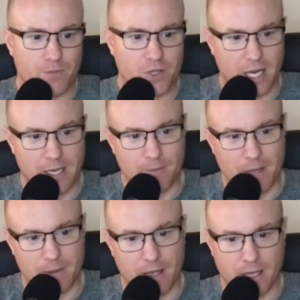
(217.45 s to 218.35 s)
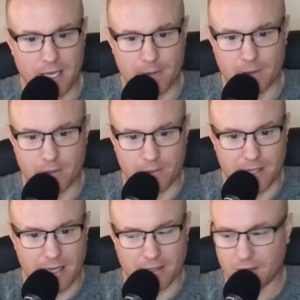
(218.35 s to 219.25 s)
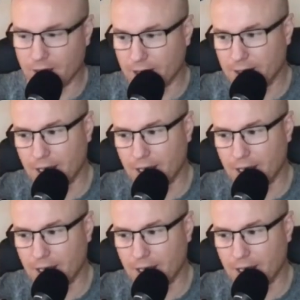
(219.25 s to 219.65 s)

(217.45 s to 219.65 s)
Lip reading: China may be unable to meet that target. Yeah,